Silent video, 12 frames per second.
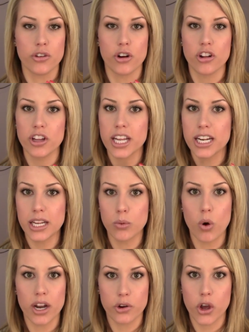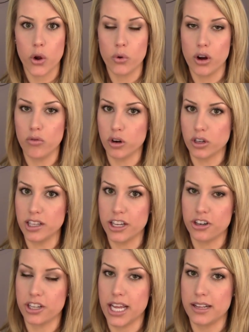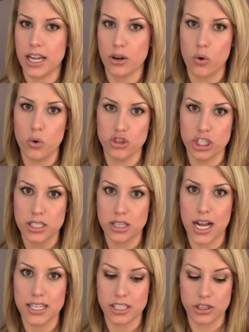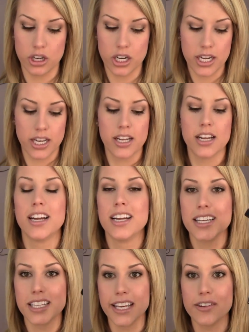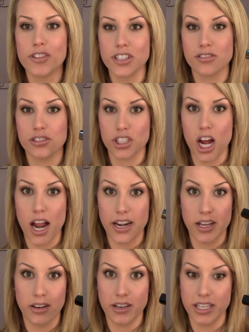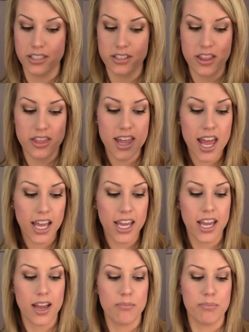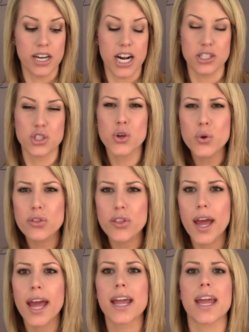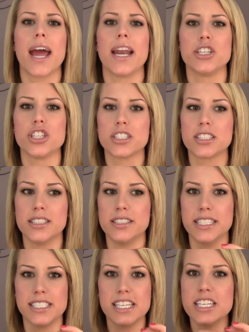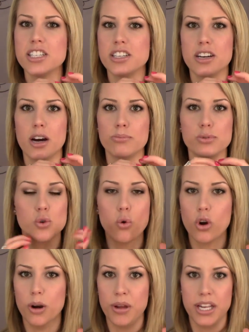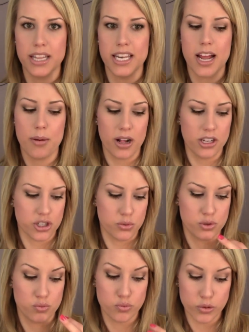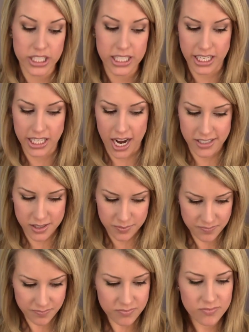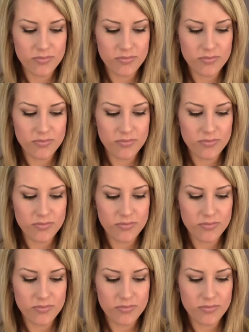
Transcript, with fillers: then you're only going to need one coat over glitter to get that gorgeous glossy look. Give this a shot. It is thick, but not too thick. And it just, it didn't absorb into the nail polish. It was really nice.